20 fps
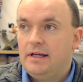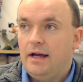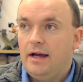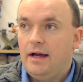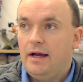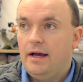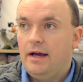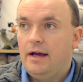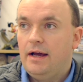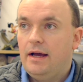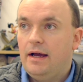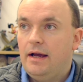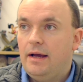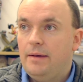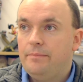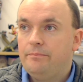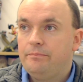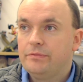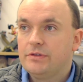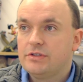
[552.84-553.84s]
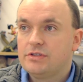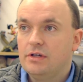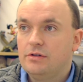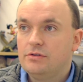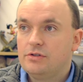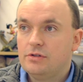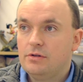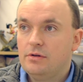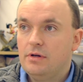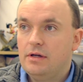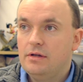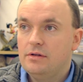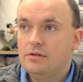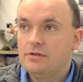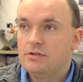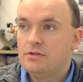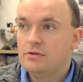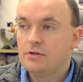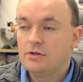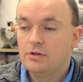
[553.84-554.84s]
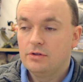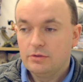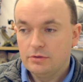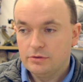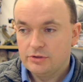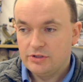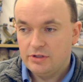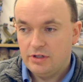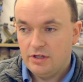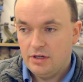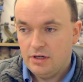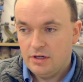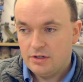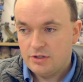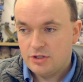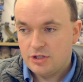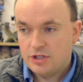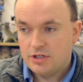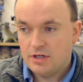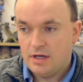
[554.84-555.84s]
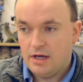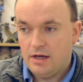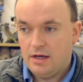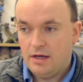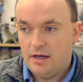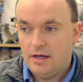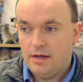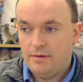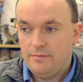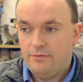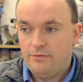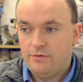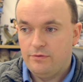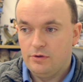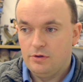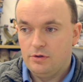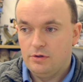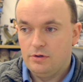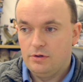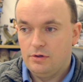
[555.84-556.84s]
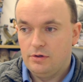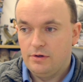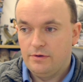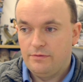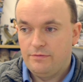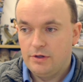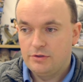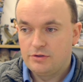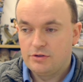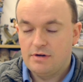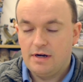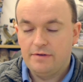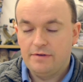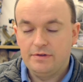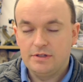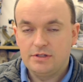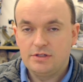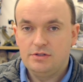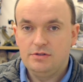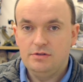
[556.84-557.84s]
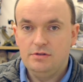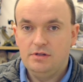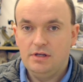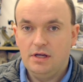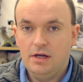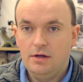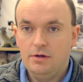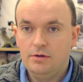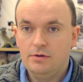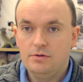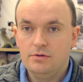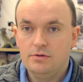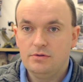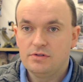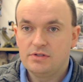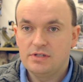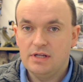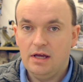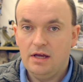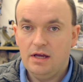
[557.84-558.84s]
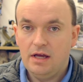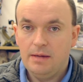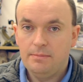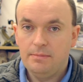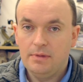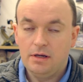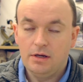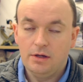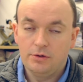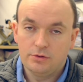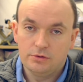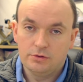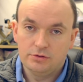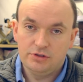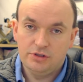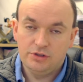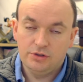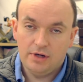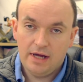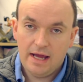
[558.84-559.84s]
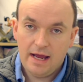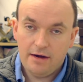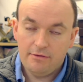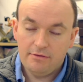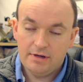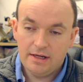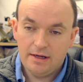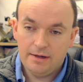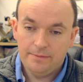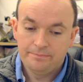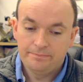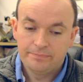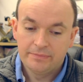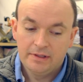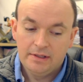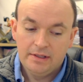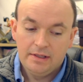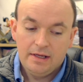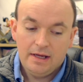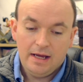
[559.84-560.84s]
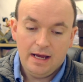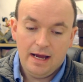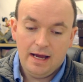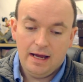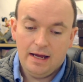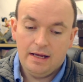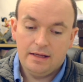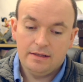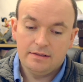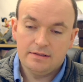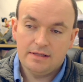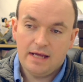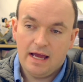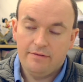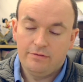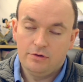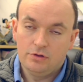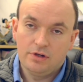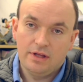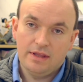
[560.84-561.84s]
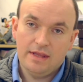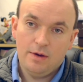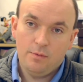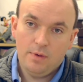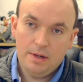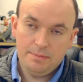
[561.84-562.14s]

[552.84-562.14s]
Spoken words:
So do a Google search for photographic studios local to your area, and have a look at their